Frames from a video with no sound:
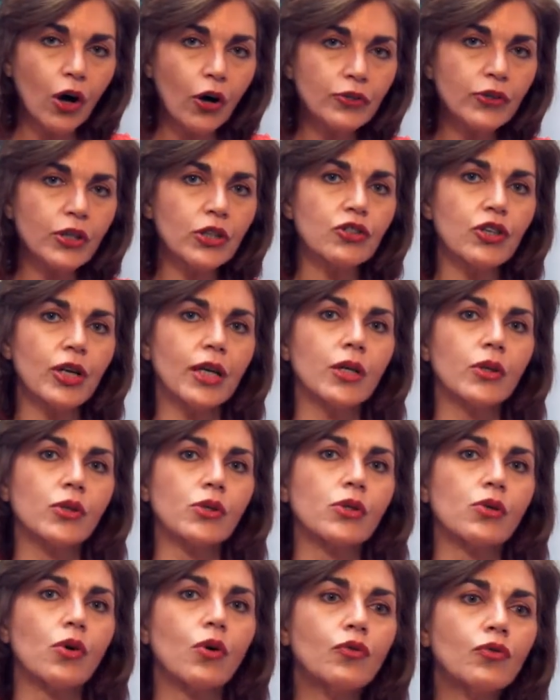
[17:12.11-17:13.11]
other
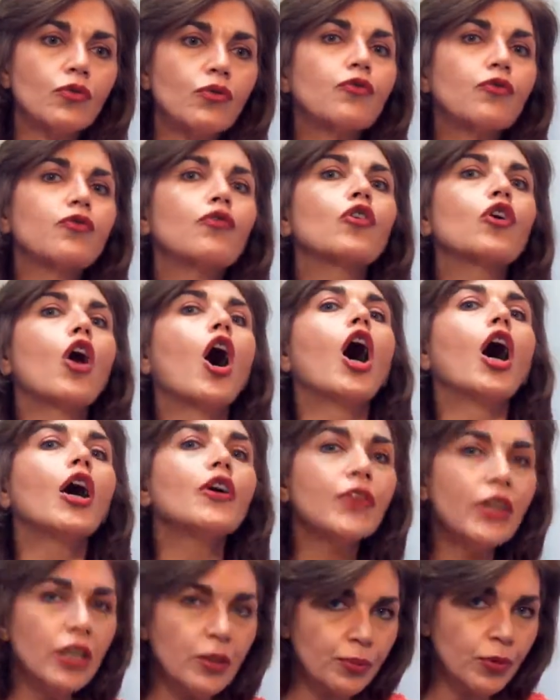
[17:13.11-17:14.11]
gels for
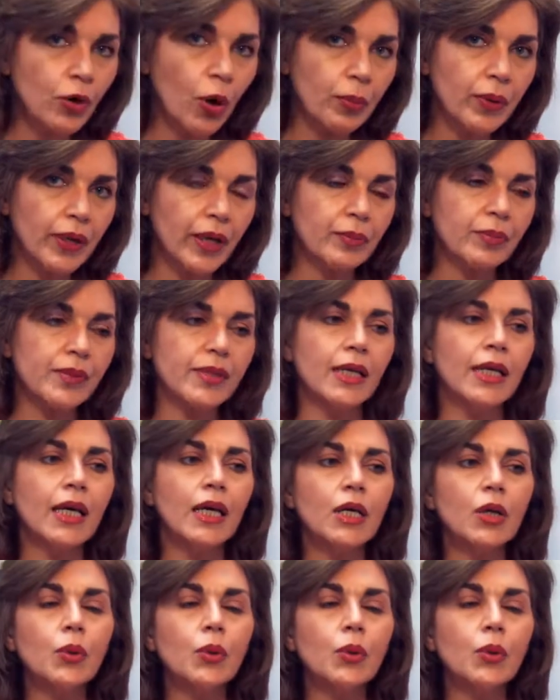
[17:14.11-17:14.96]
other problems.